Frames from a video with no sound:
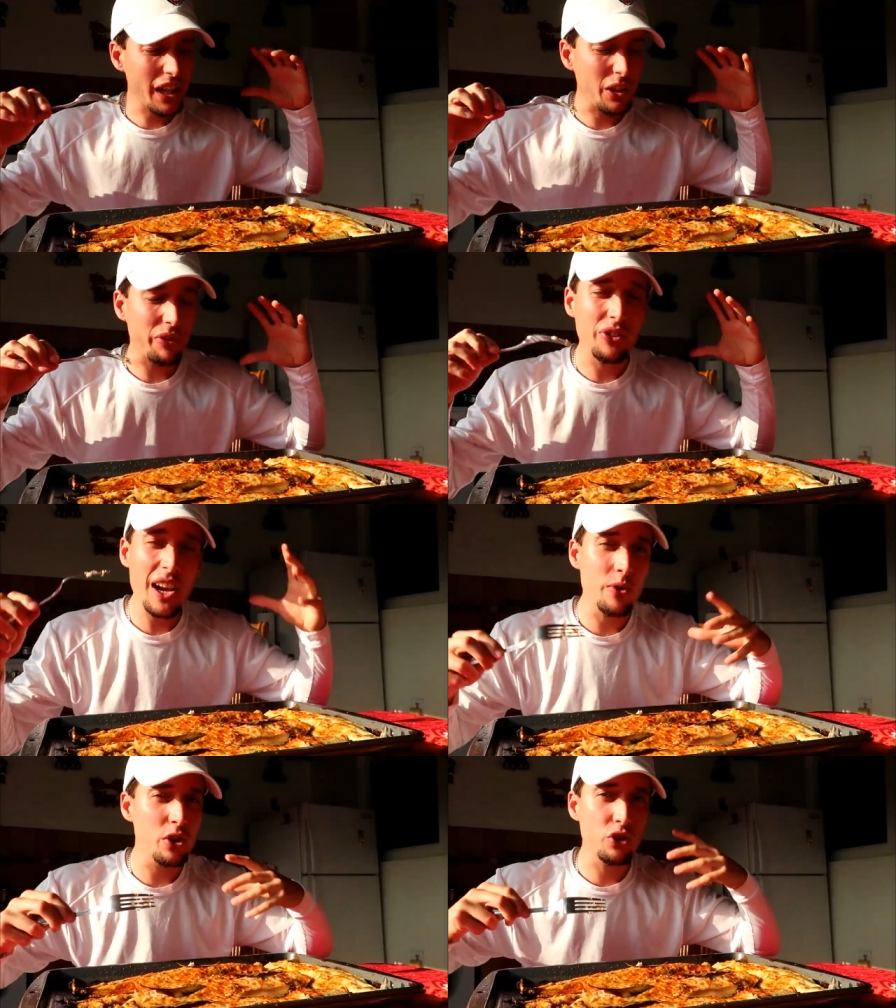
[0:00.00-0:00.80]
got the
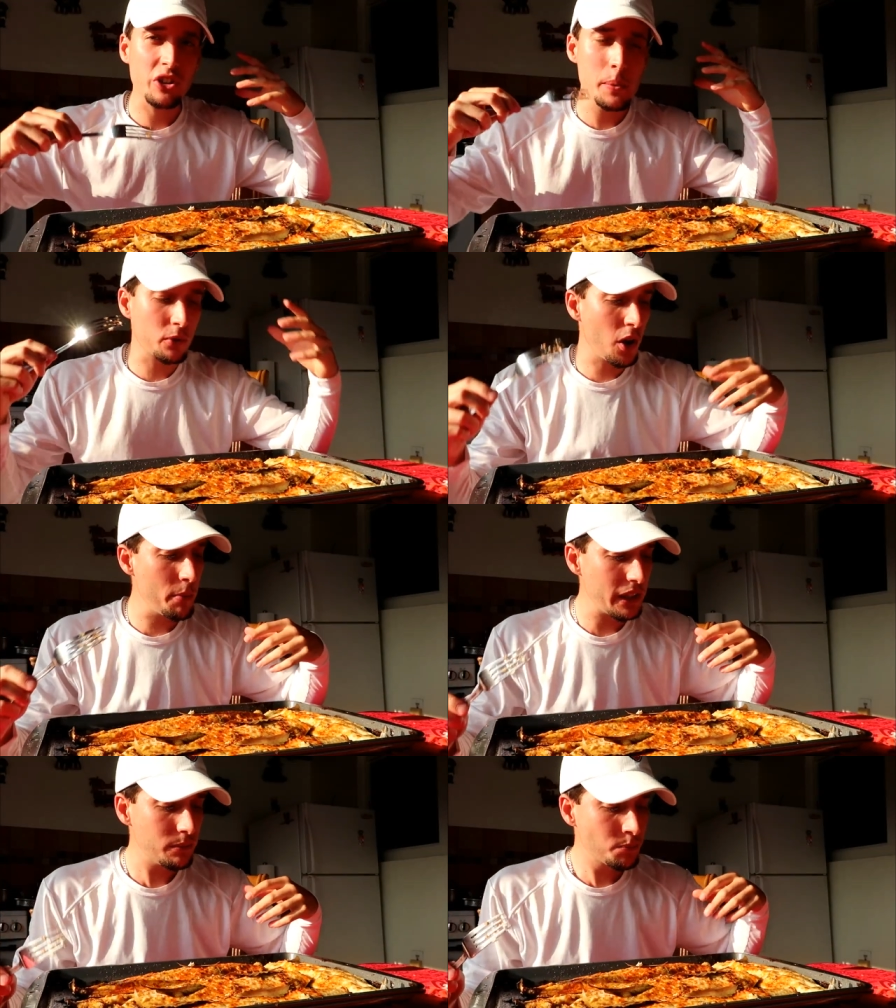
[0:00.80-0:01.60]
flavor, it just keeps
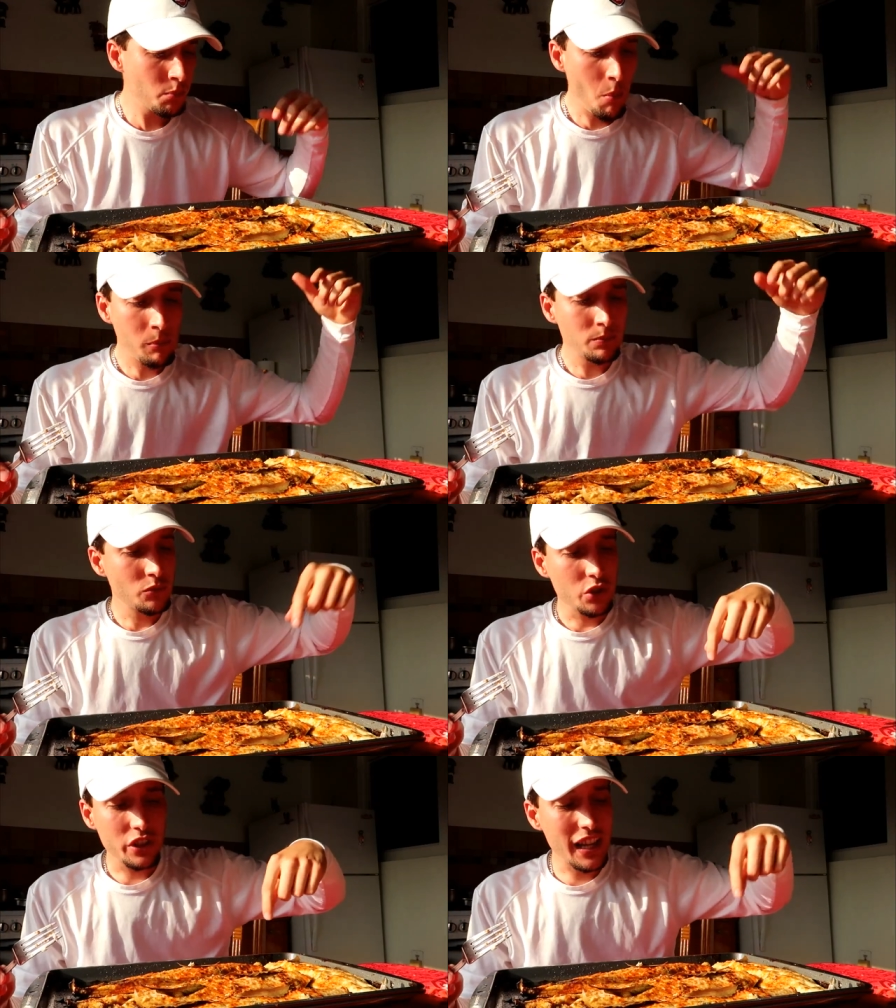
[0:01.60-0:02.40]
coming.
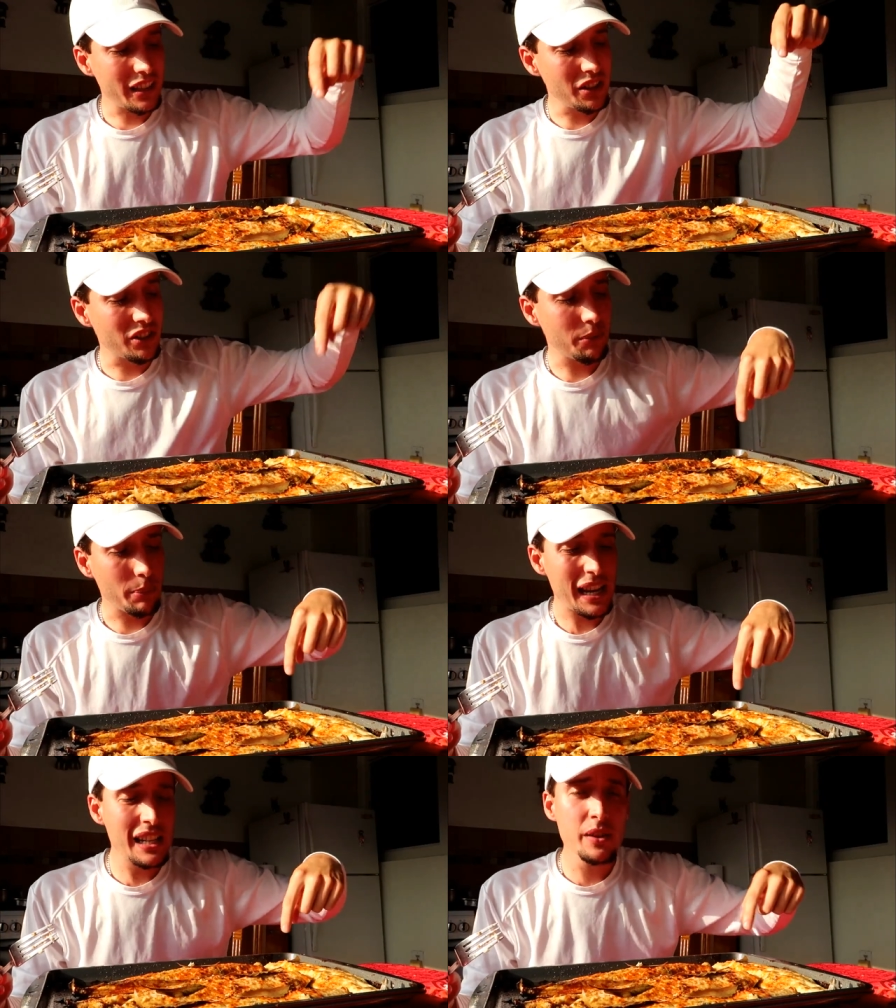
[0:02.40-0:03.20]
You got these
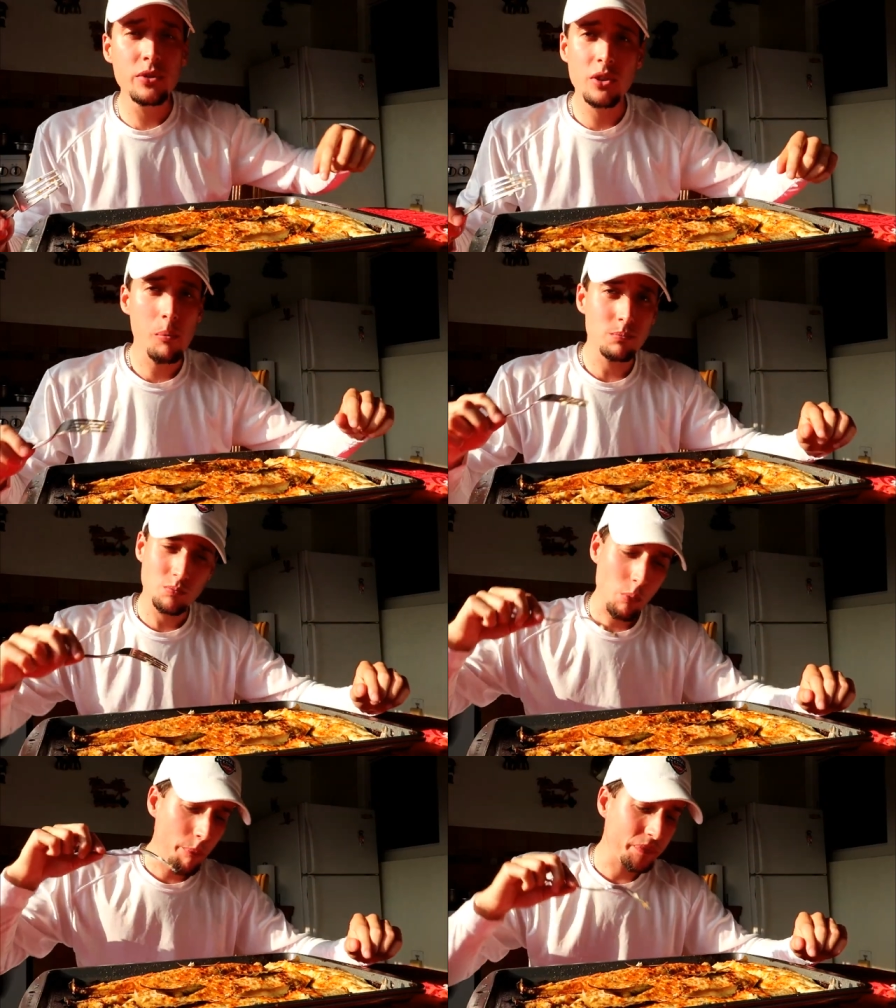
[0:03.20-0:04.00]
bay leaves.
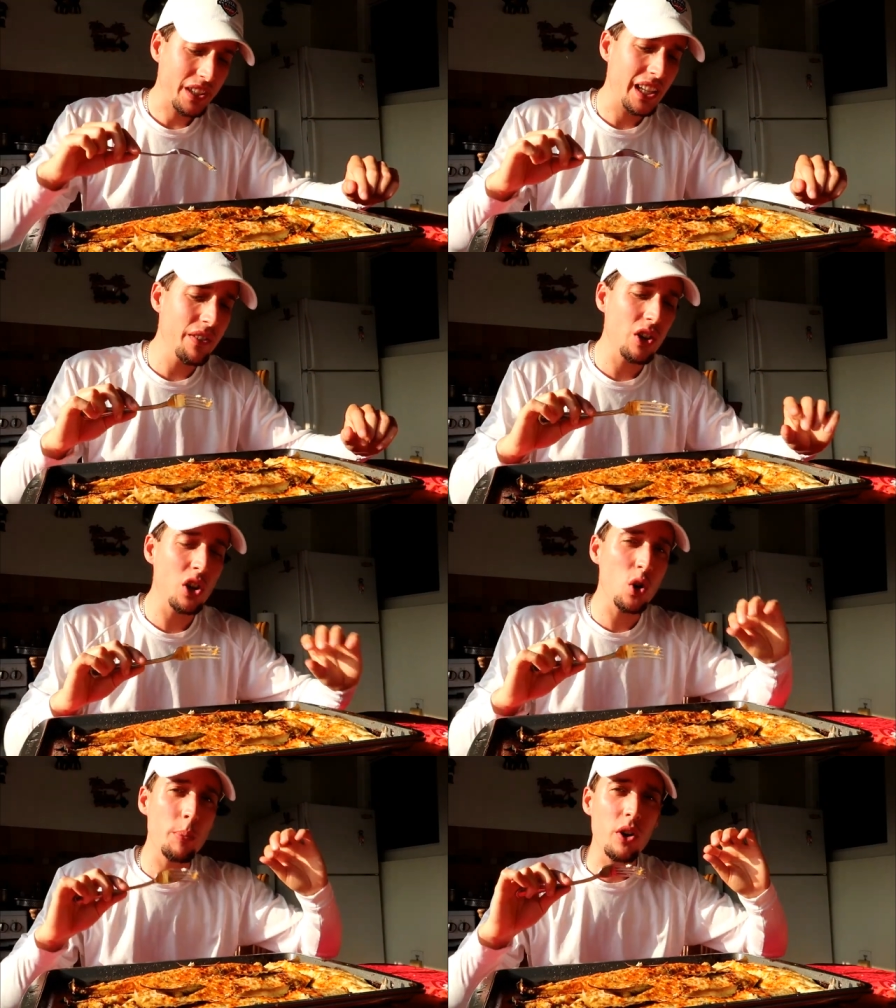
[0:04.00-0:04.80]
Give it a
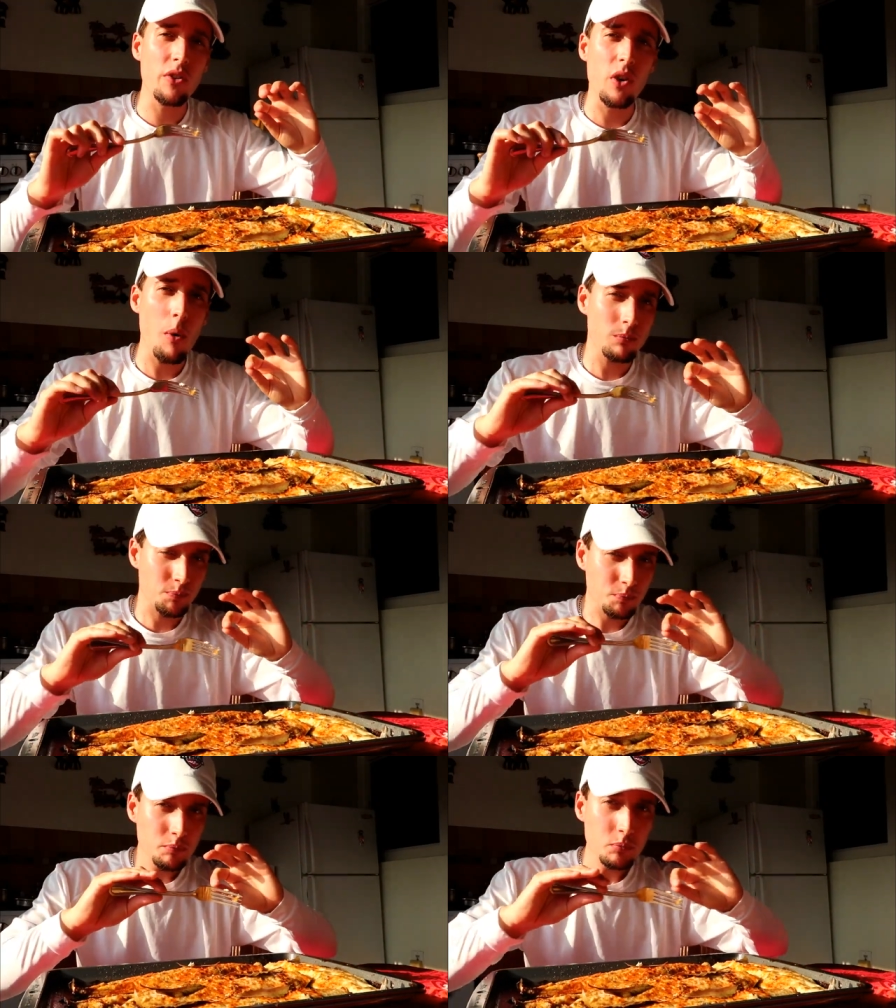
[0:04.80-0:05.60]
little bit of
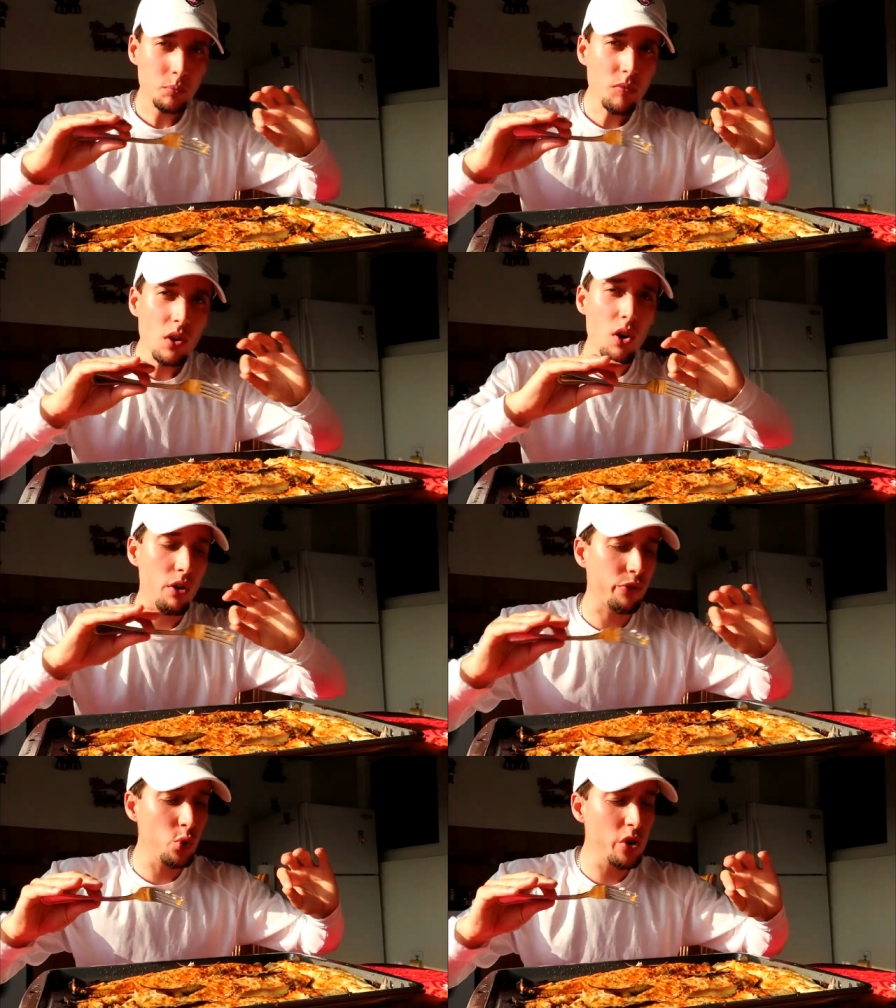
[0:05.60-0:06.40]

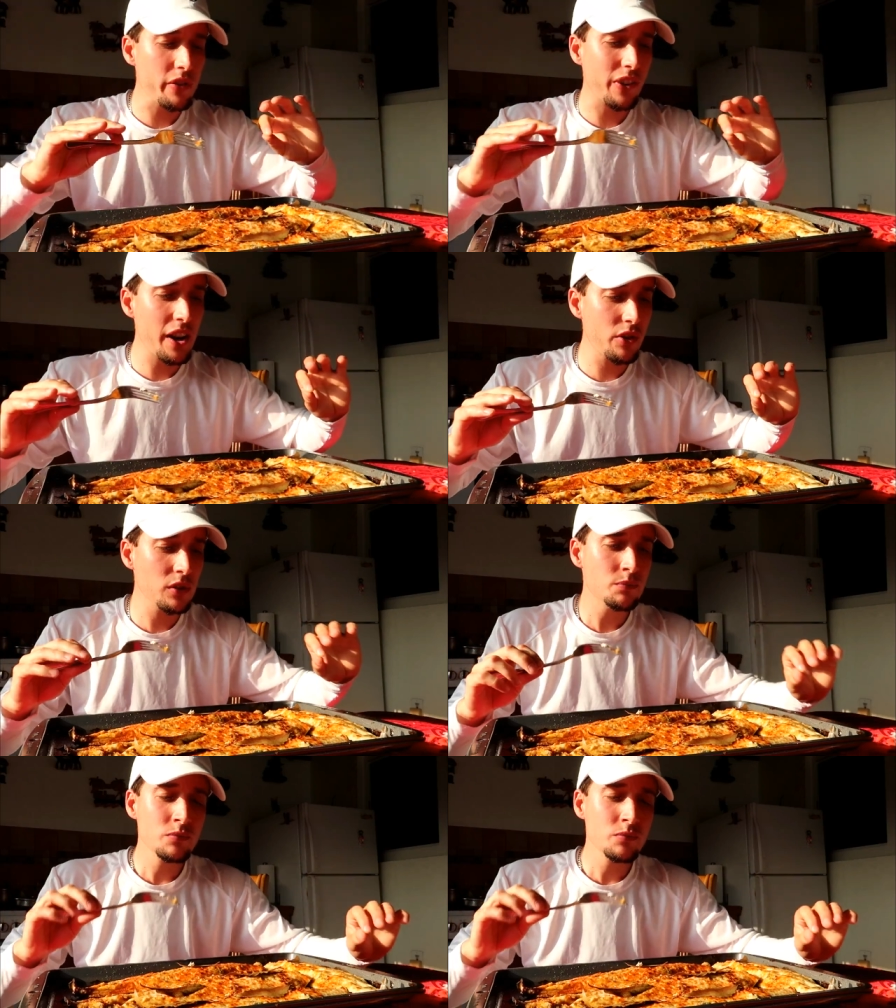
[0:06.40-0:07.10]
a fruity flavor.